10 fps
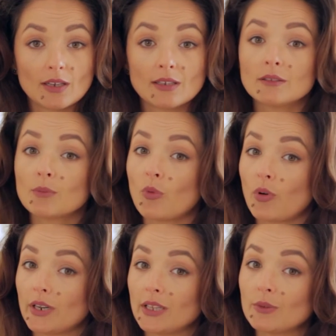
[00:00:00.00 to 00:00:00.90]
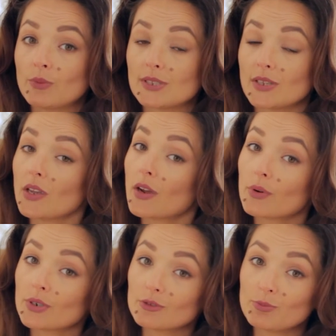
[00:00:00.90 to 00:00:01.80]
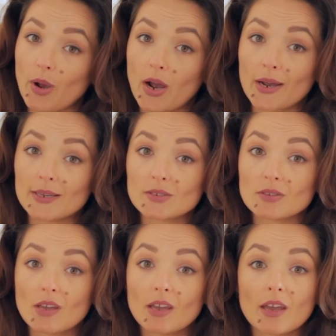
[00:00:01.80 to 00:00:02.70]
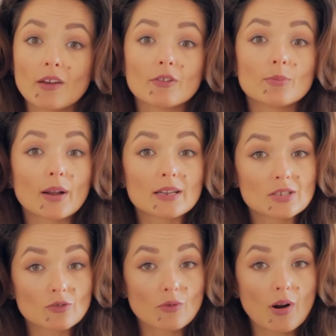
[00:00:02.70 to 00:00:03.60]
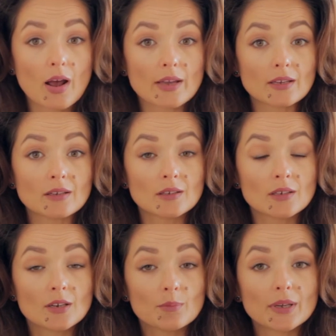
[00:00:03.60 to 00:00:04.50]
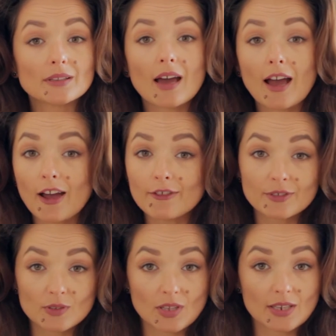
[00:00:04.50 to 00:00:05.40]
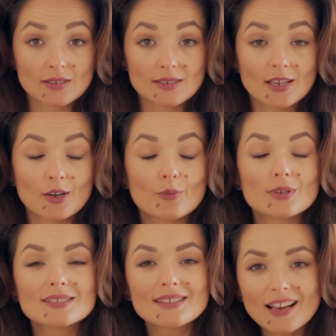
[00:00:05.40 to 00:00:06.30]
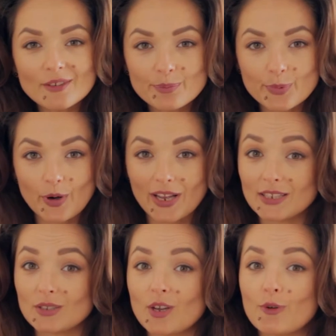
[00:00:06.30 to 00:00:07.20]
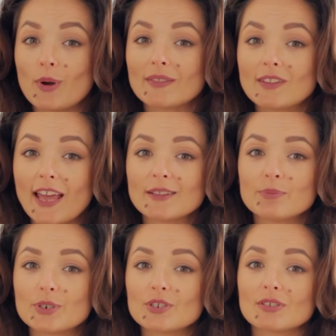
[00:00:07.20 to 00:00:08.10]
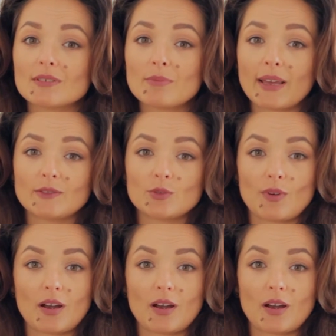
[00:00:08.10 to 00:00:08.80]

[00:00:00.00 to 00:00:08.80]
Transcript: In the morning, we say our goodbyes, everybody's crying, but after this, we celebrate what that person meant to